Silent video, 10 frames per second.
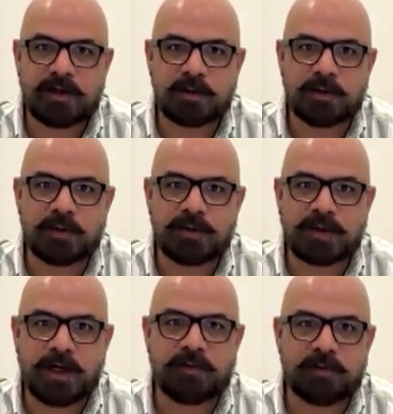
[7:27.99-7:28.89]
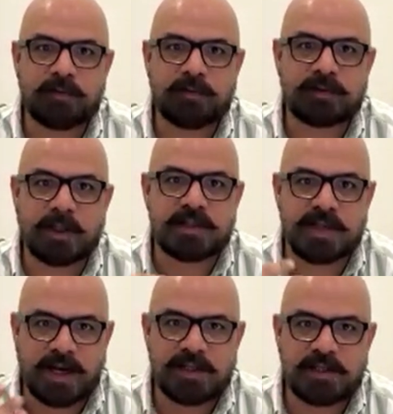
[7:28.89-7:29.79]
So it kind of
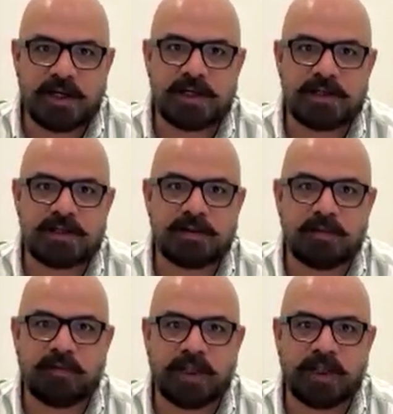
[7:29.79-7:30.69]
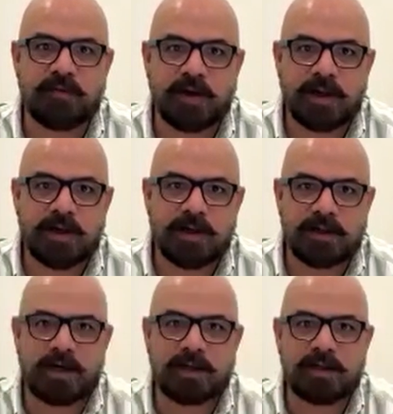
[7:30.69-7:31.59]
substantiates very
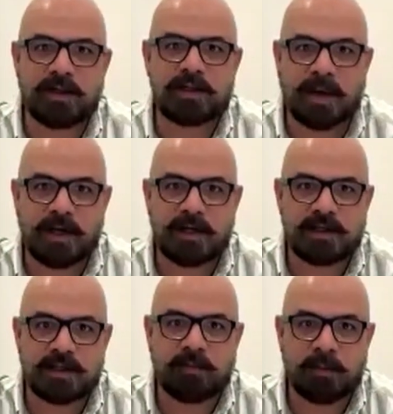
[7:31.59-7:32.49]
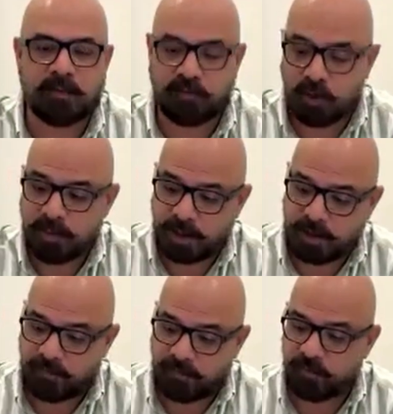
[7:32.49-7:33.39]
well that these managers have been performing
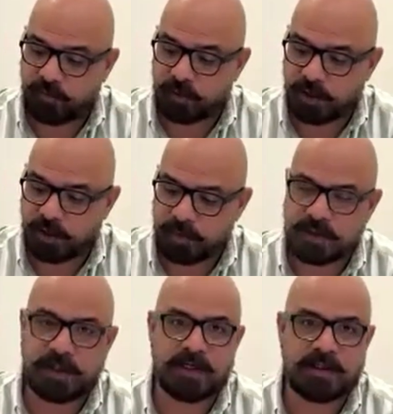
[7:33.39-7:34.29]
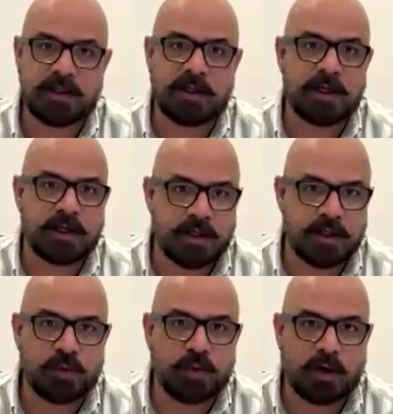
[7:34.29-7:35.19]
and having 40% as the
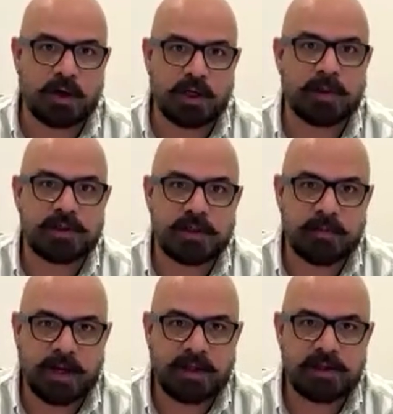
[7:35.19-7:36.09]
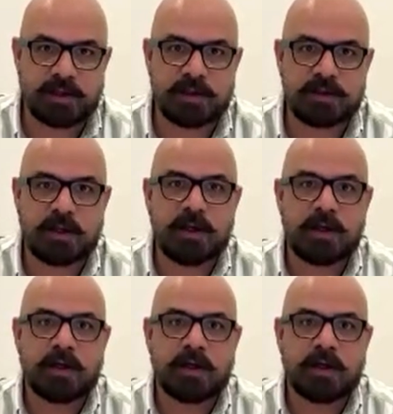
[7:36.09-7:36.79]
new or emerging managers.